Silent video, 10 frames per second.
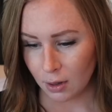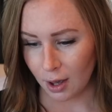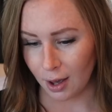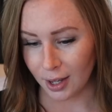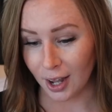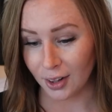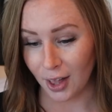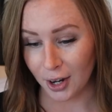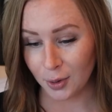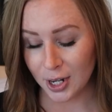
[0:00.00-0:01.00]
I got a
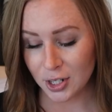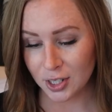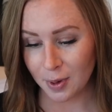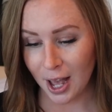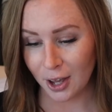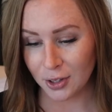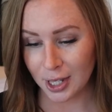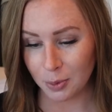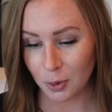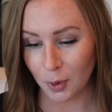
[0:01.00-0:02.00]
lot of questions about how you
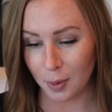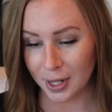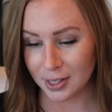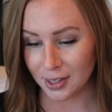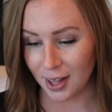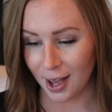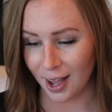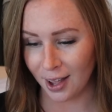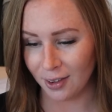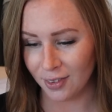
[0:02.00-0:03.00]
keep the romance
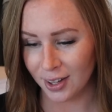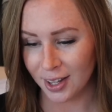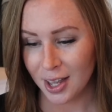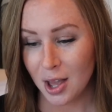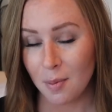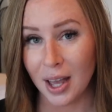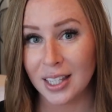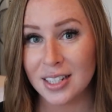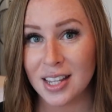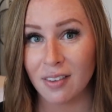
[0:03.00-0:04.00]
alive. My
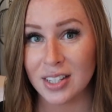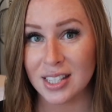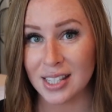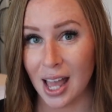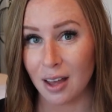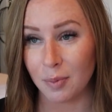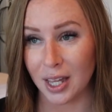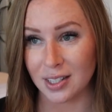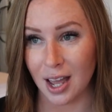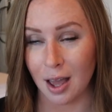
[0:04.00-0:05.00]
kids have a set
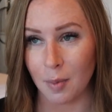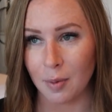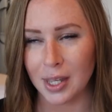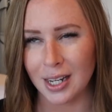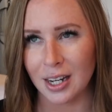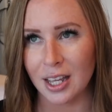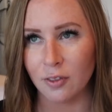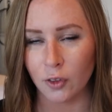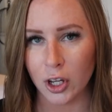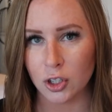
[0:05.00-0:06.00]
bedtime. I mean,
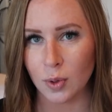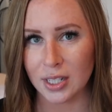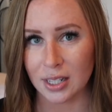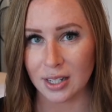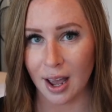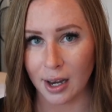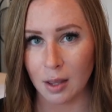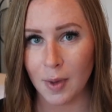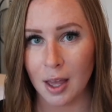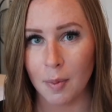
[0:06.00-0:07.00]
it fluctuates a
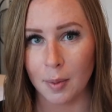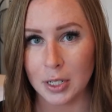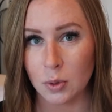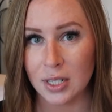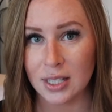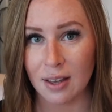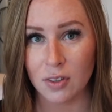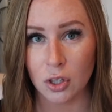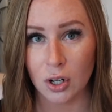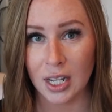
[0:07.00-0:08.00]
tiny bit, but between
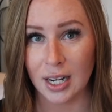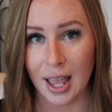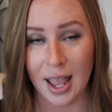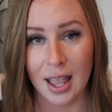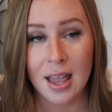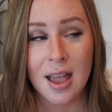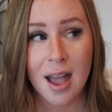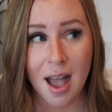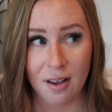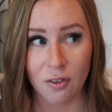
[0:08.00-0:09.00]
7:30 and 8
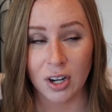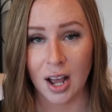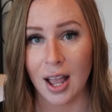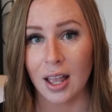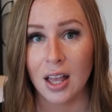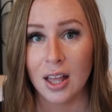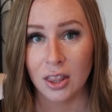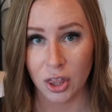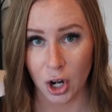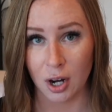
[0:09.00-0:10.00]
every night
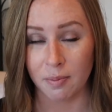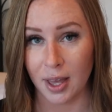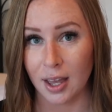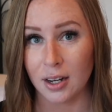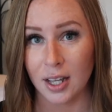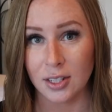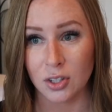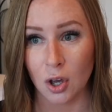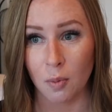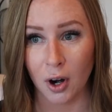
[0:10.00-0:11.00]
they're in bed. And
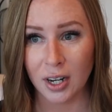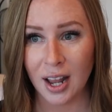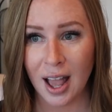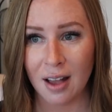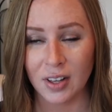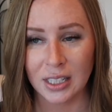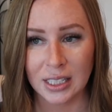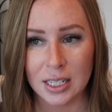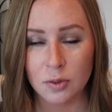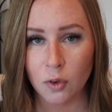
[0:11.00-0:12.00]
so Mark and I have at
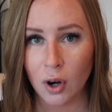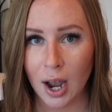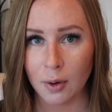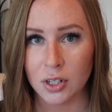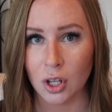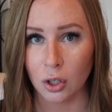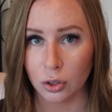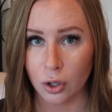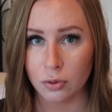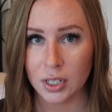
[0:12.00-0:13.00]
least 4 hours
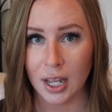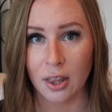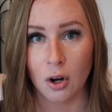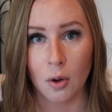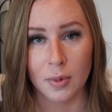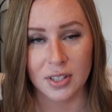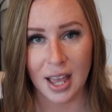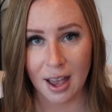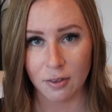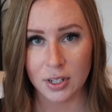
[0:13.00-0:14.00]
alone together almost
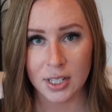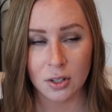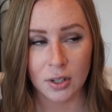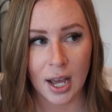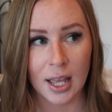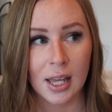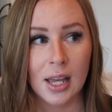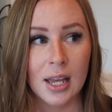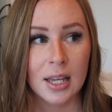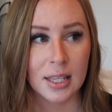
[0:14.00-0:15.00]
every single night.
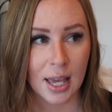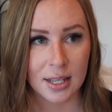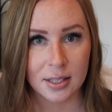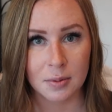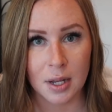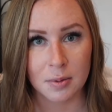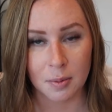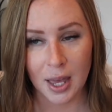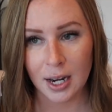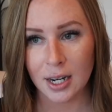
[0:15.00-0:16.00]
Yes, sometimes
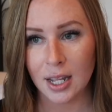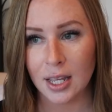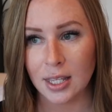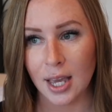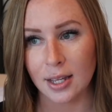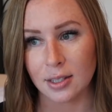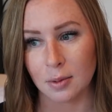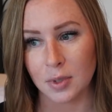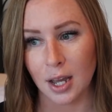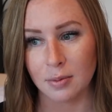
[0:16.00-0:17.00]
I'm editing. Yes,
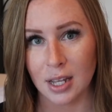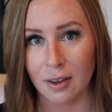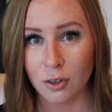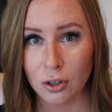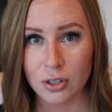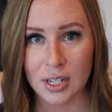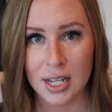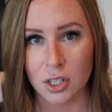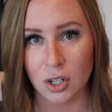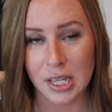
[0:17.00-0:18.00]
sometimes I have girls'
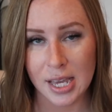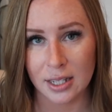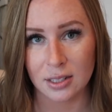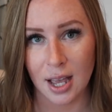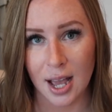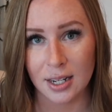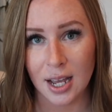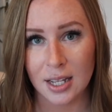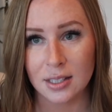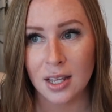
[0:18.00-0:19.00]
nights or he has guy
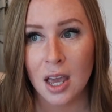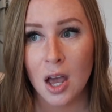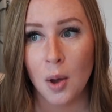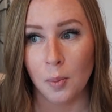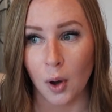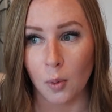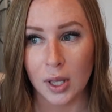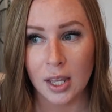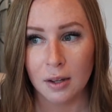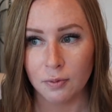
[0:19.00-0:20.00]
nights, but
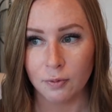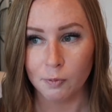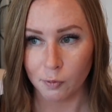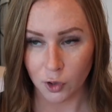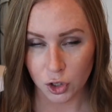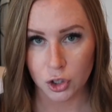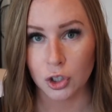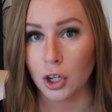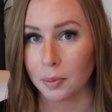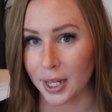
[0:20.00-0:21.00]
we for
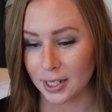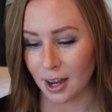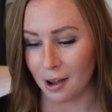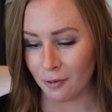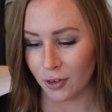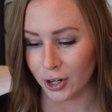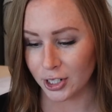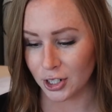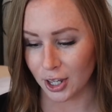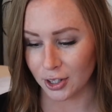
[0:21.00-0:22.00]
sure make time for
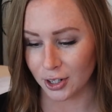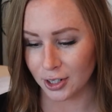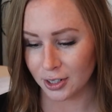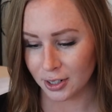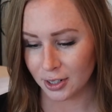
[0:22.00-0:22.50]
each other.